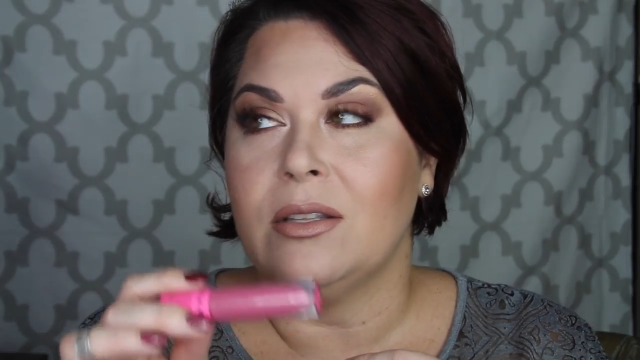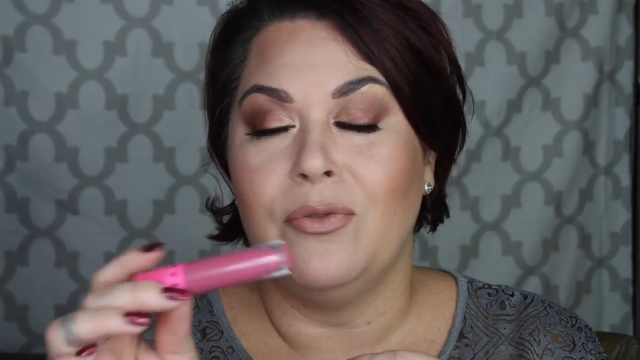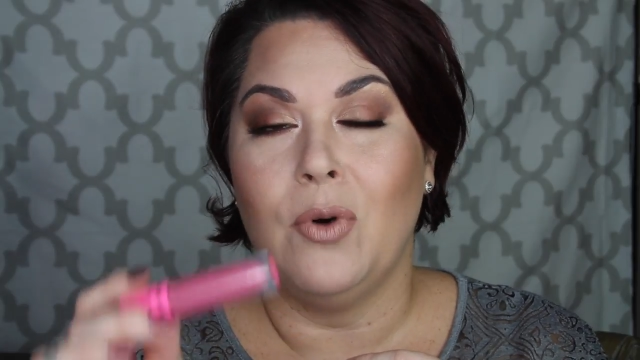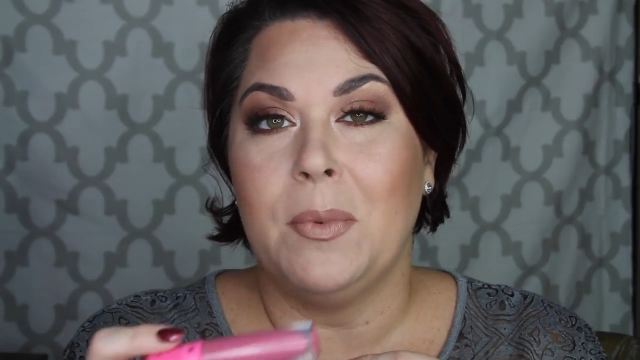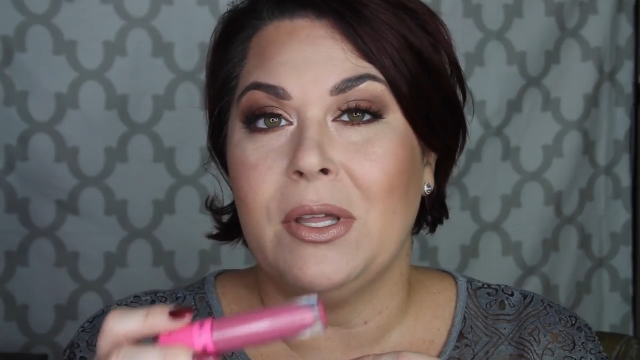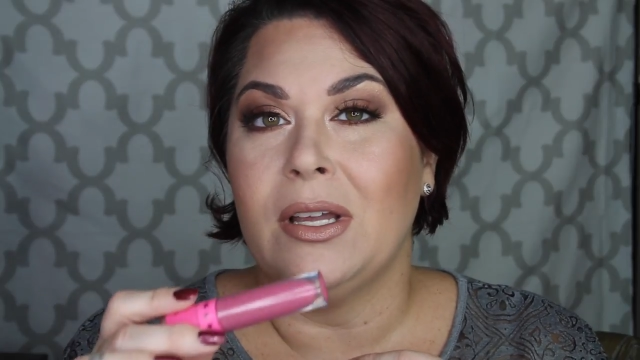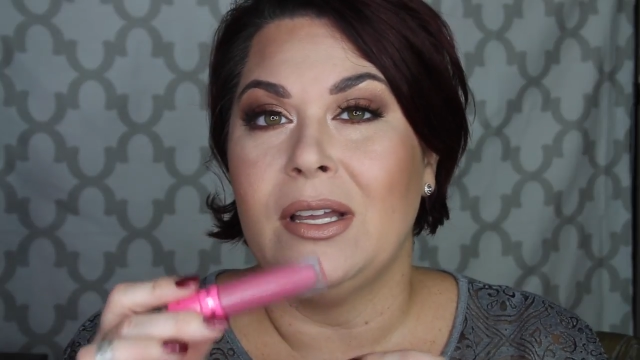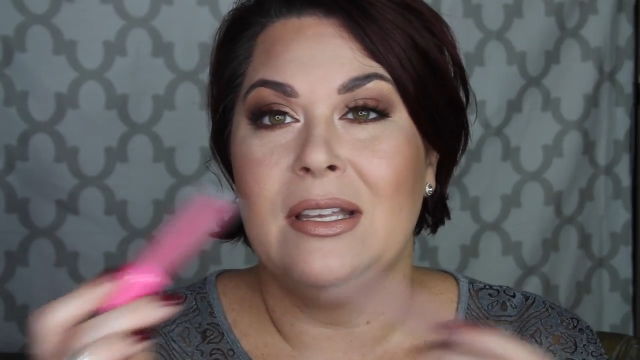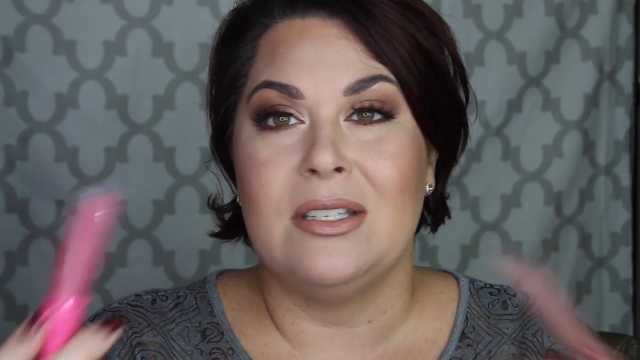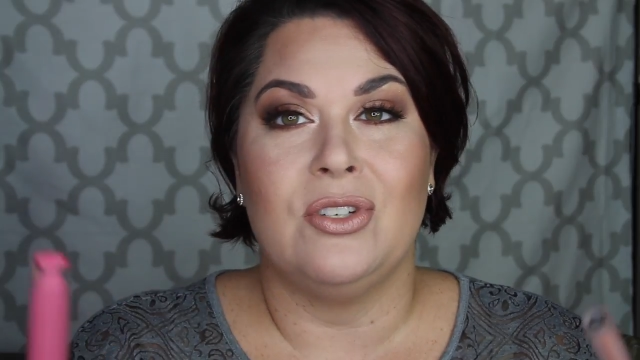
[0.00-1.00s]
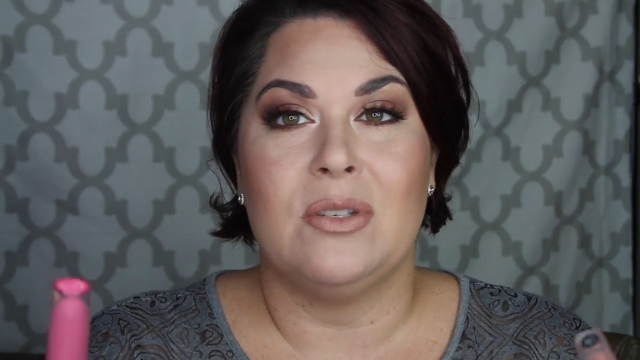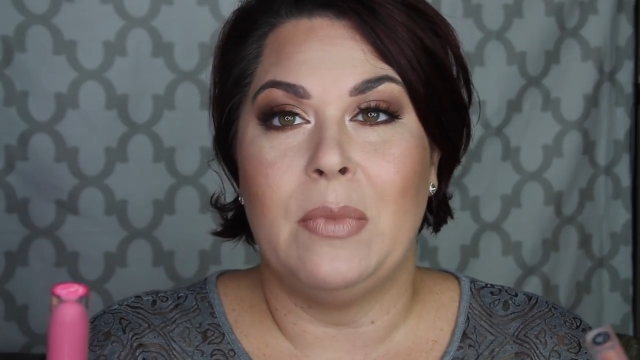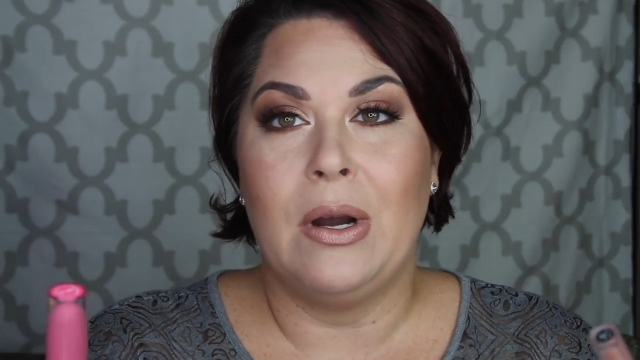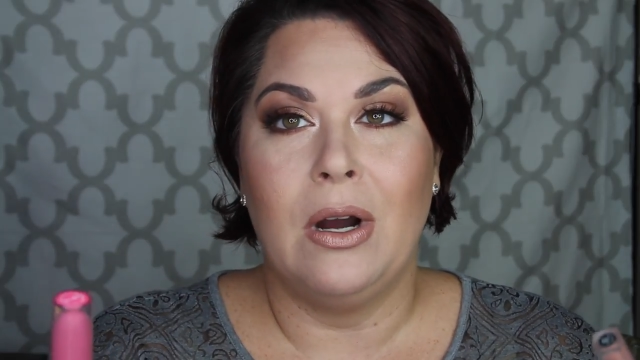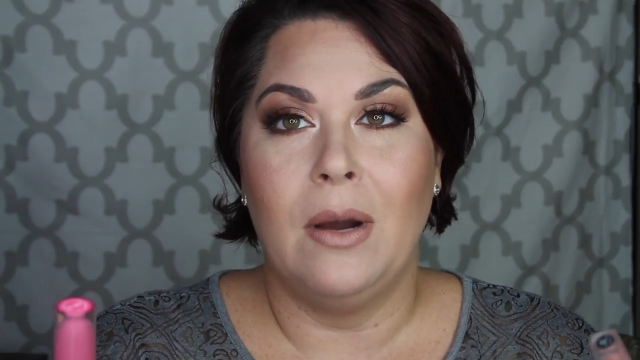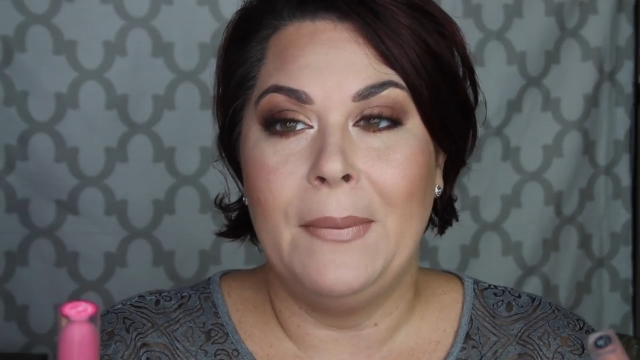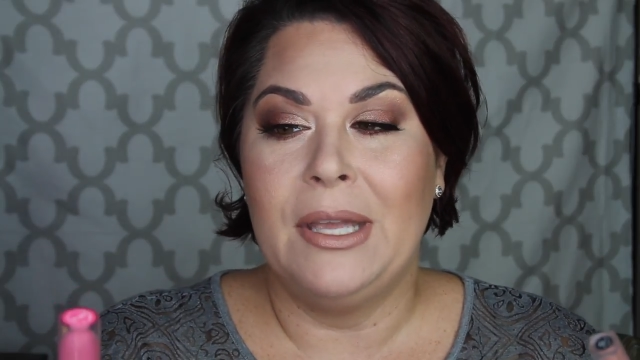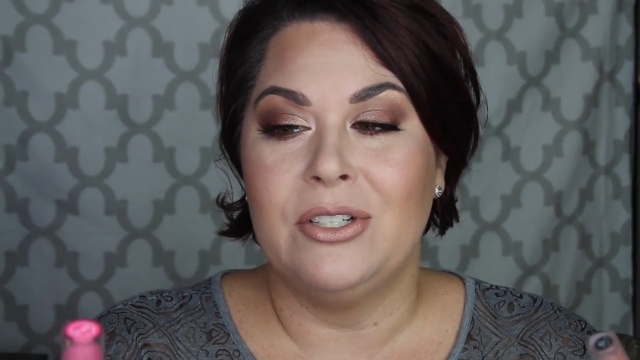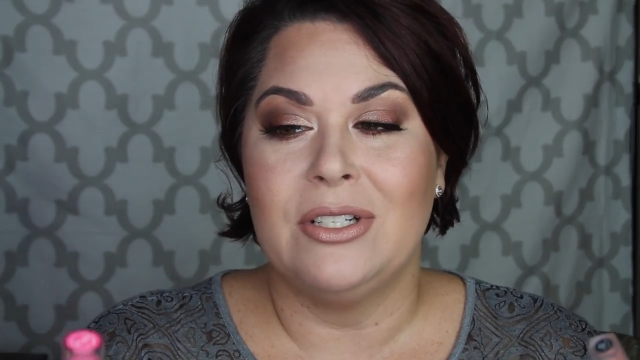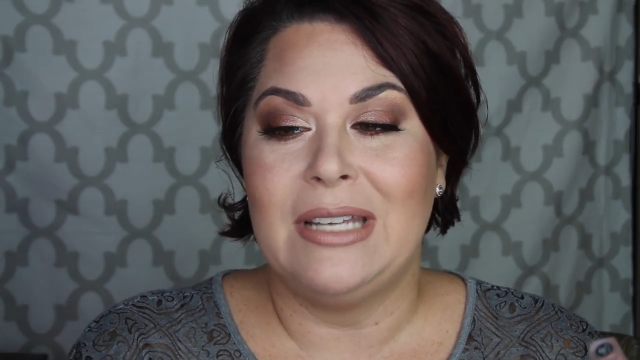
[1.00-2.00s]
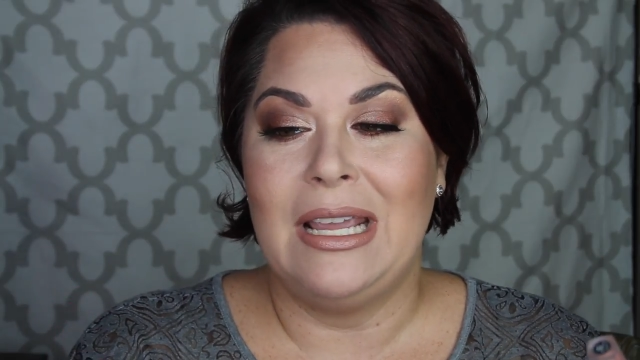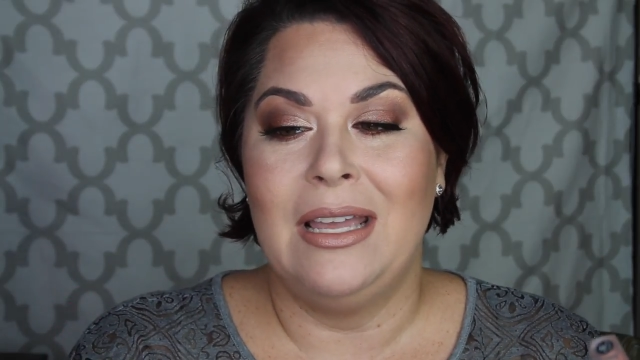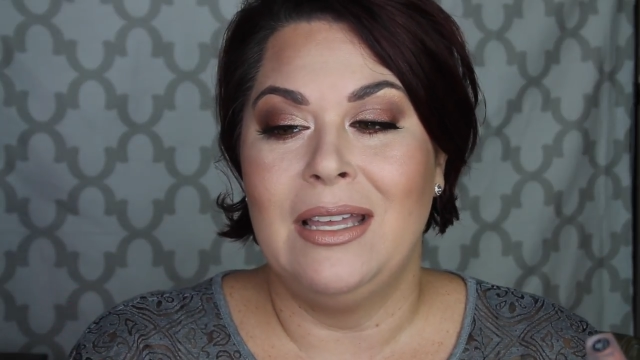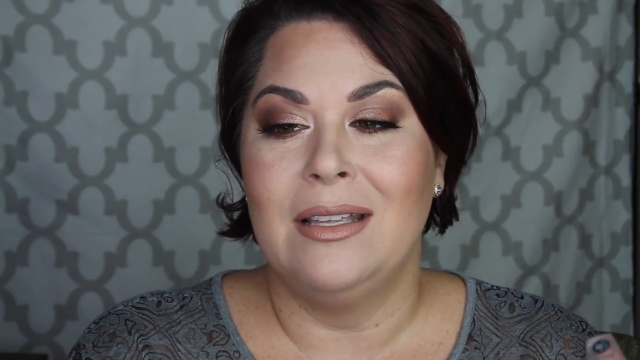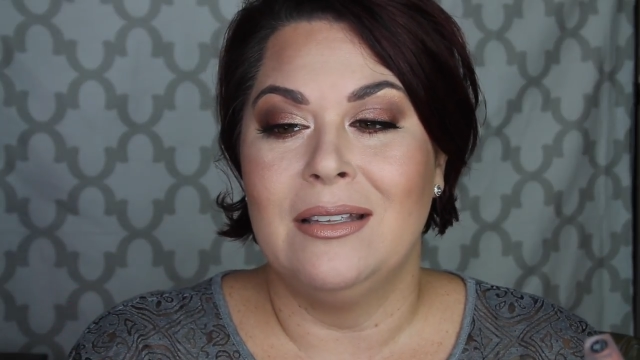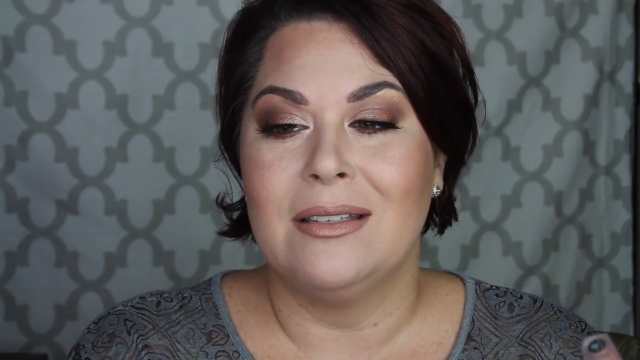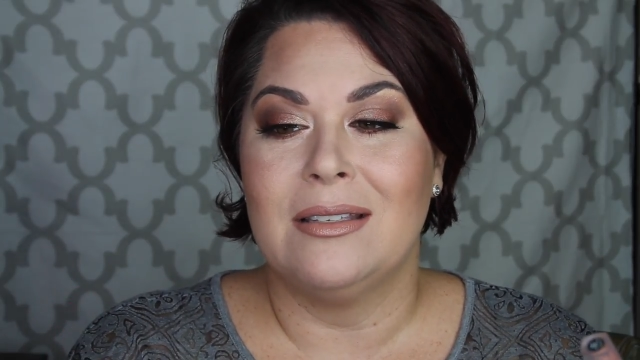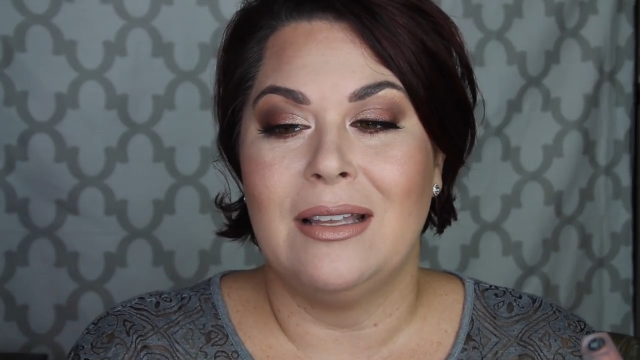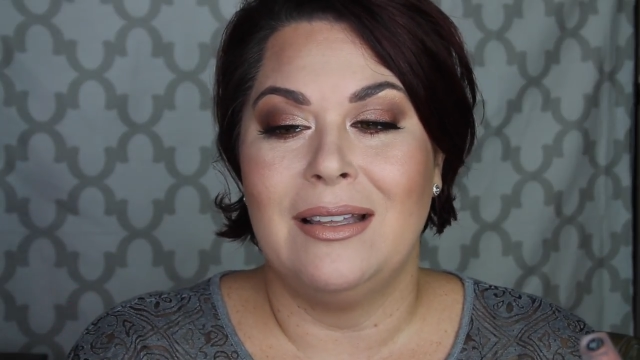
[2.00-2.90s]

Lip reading: the formula is just bomb. It just is.